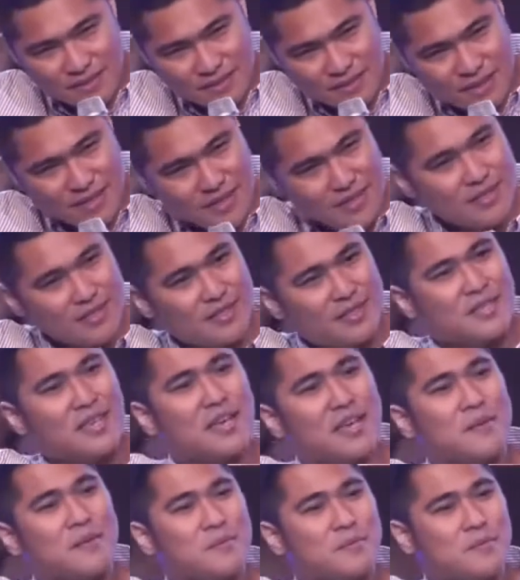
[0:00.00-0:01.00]
the
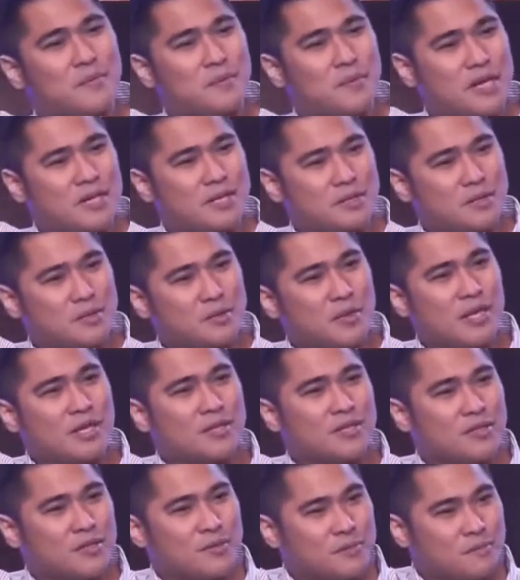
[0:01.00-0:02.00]
same
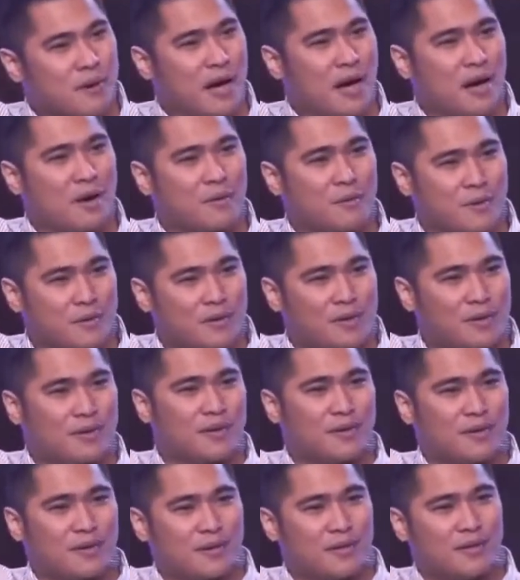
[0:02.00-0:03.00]
resurrection power
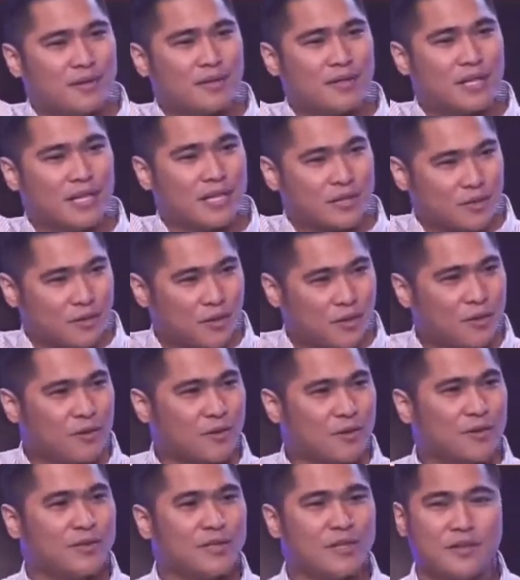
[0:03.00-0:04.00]
that
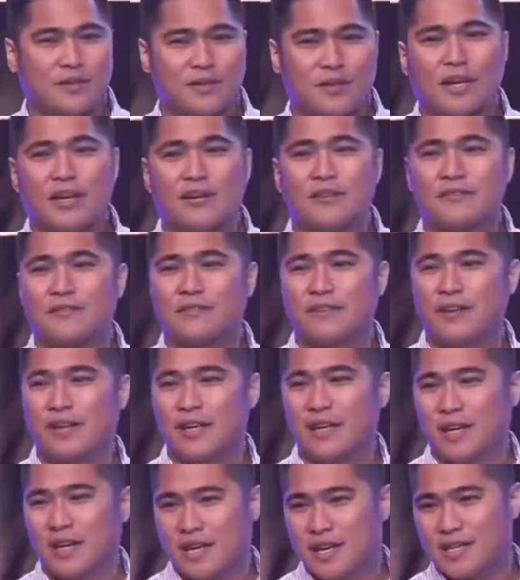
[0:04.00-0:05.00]
conquered the grave
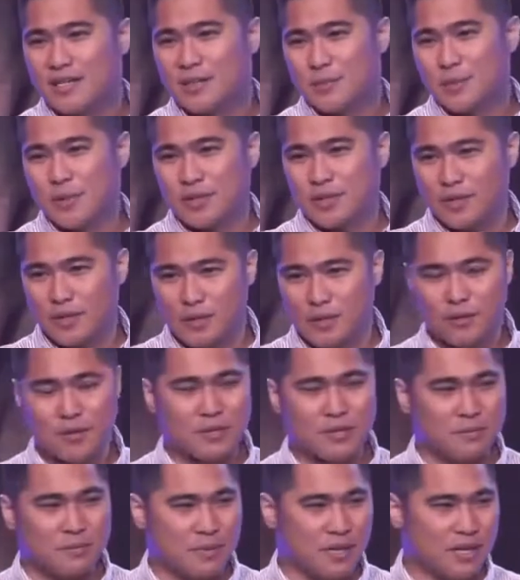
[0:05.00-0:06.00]
is with you
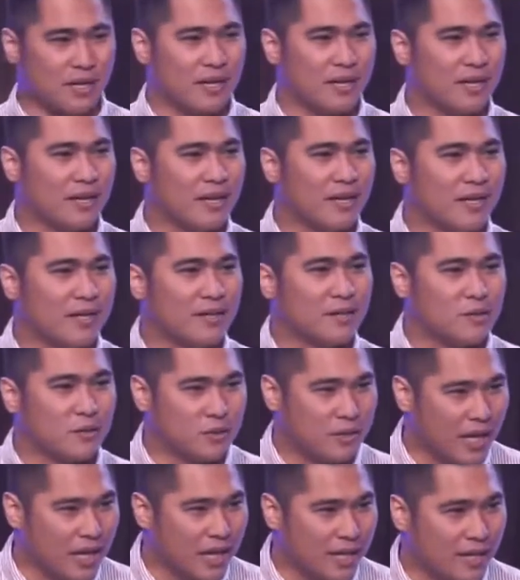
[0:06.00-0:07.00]
and me
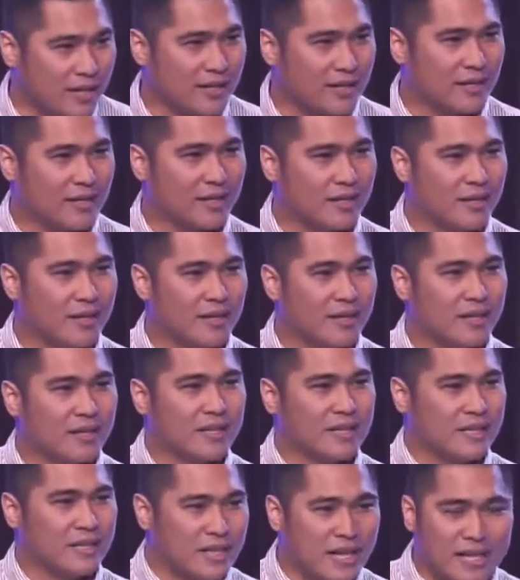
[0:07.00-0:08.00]
today.
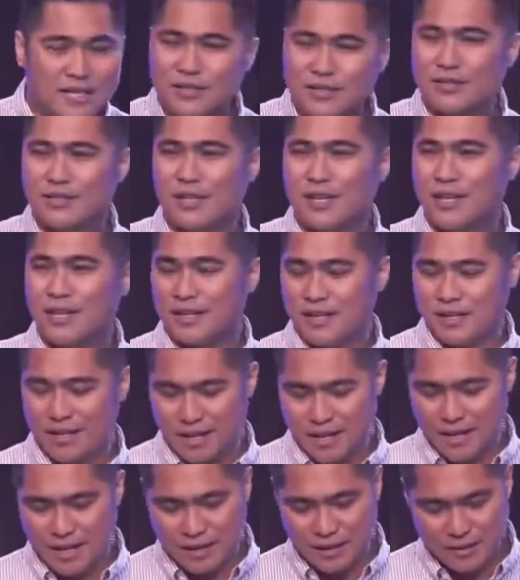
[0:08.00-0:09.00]
Yesterday,
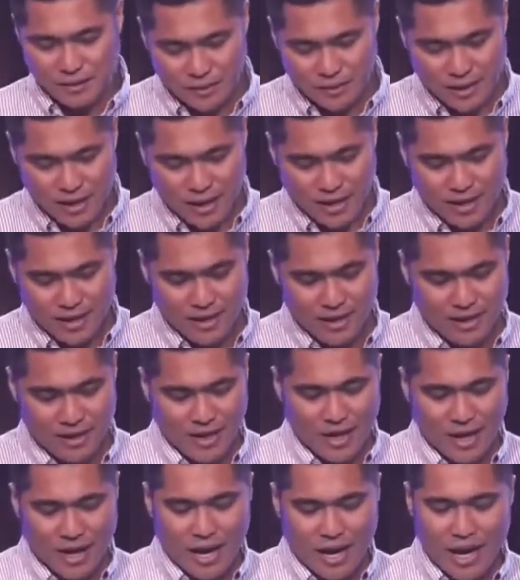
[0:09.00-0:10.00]
today,
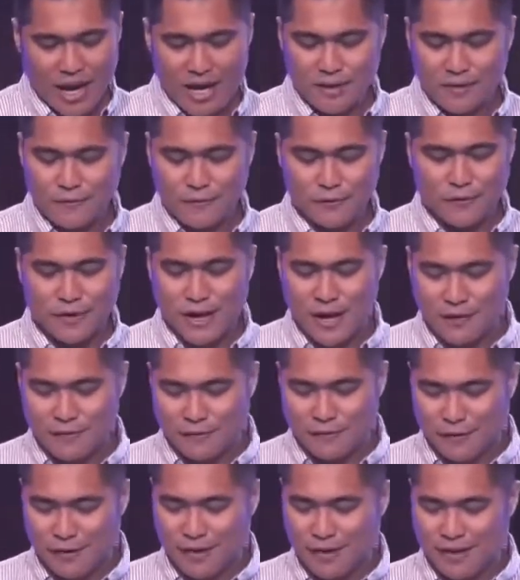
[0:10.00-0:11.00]
and
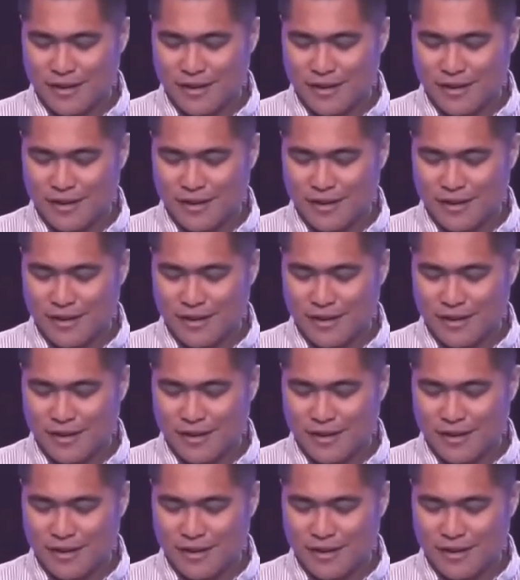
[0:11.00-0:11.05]
forever.